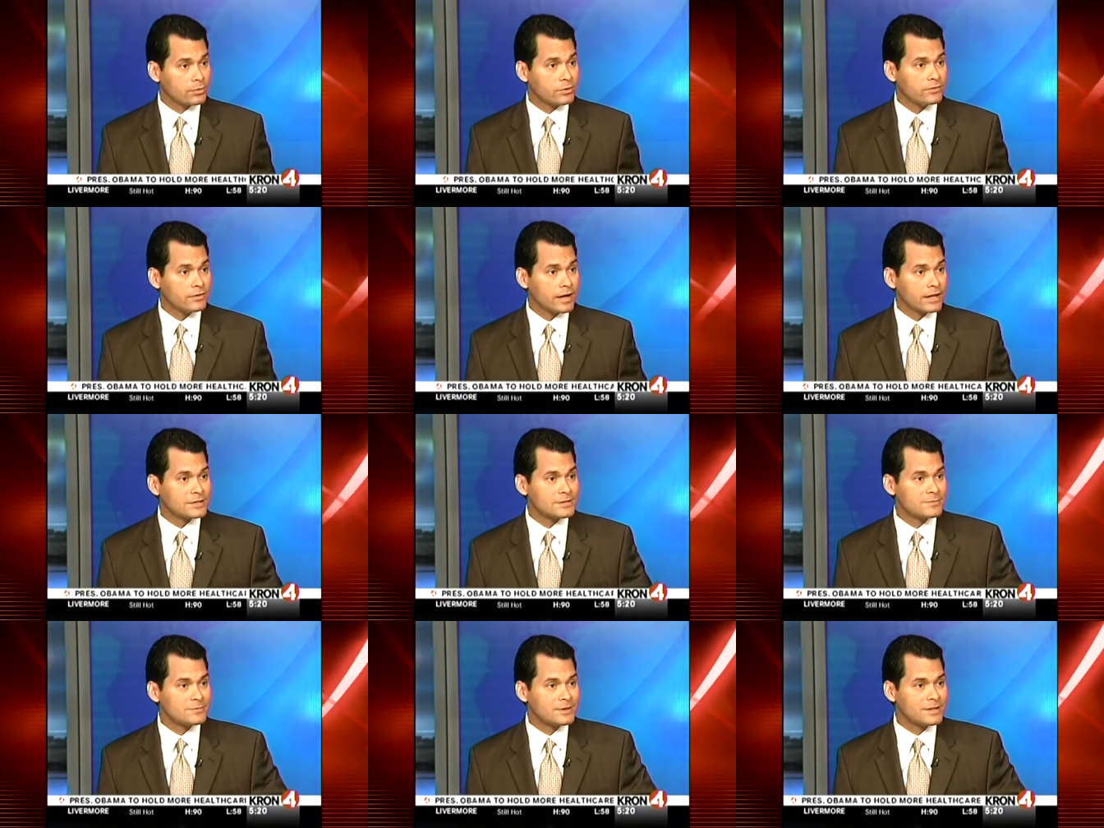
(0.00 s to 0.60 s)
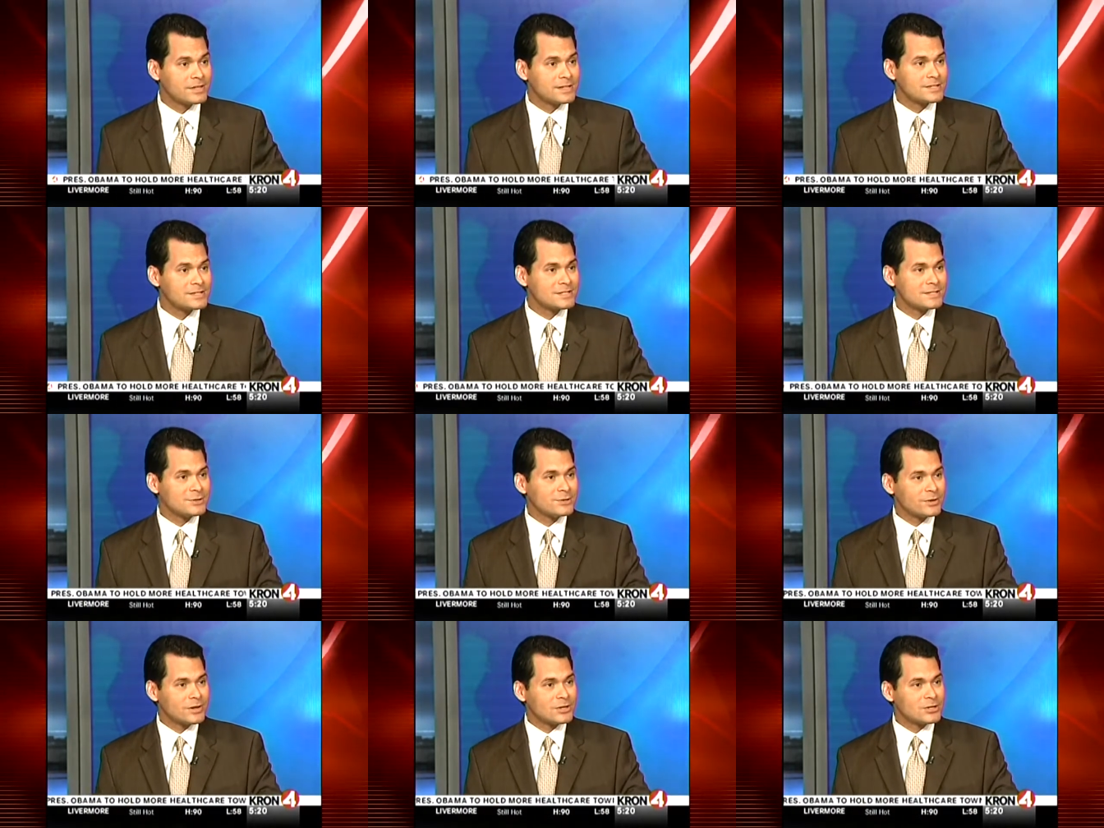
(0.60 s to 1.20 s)
We've got some things
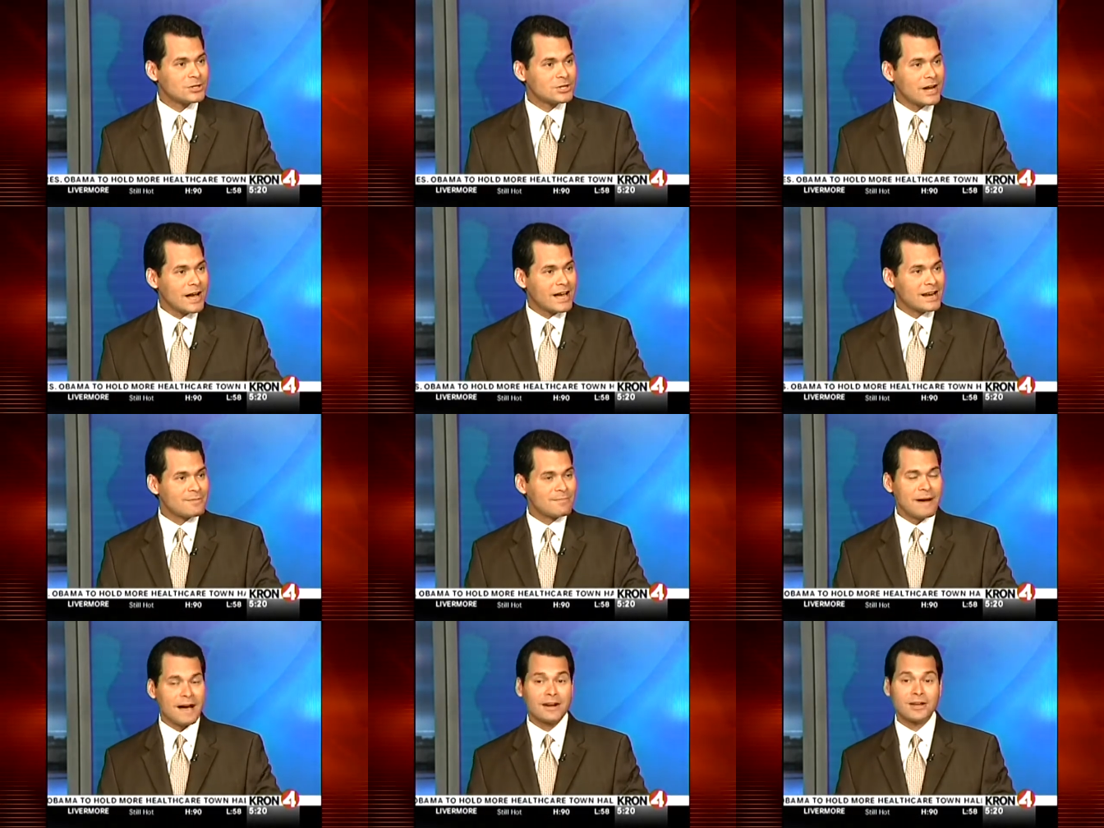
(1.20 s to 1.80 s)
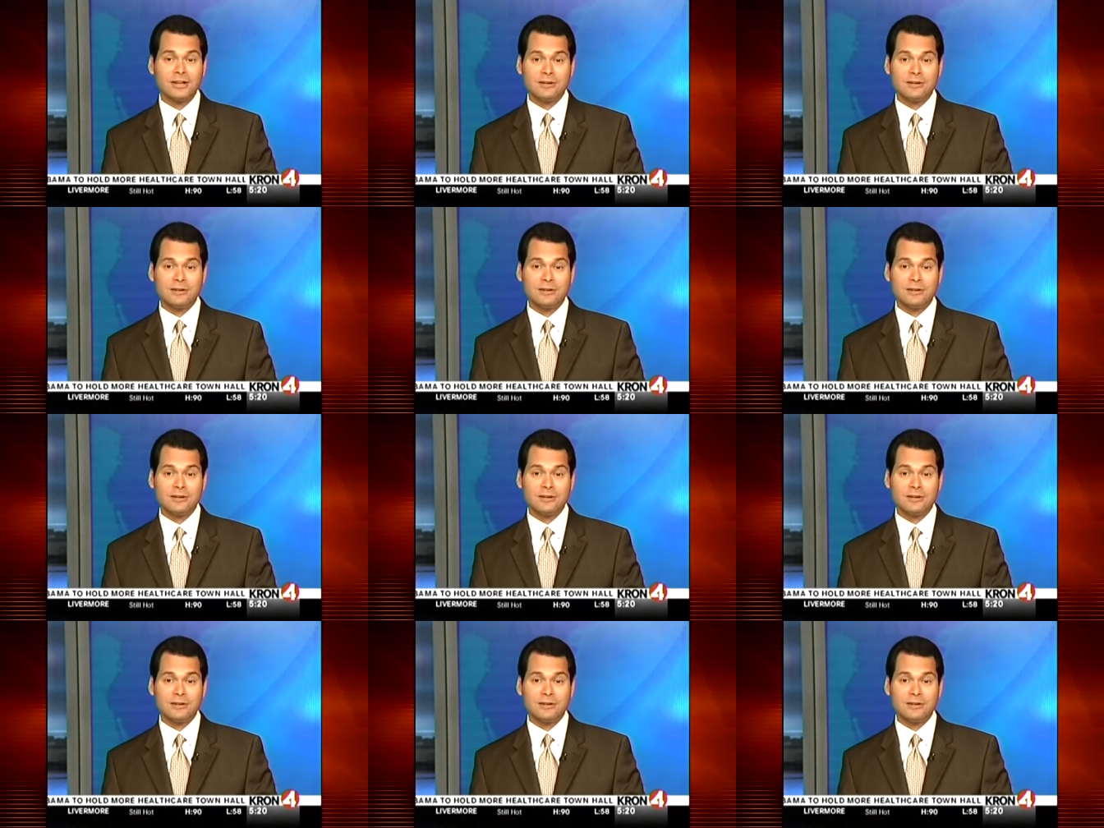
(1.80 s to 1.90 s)
to uh, chat about.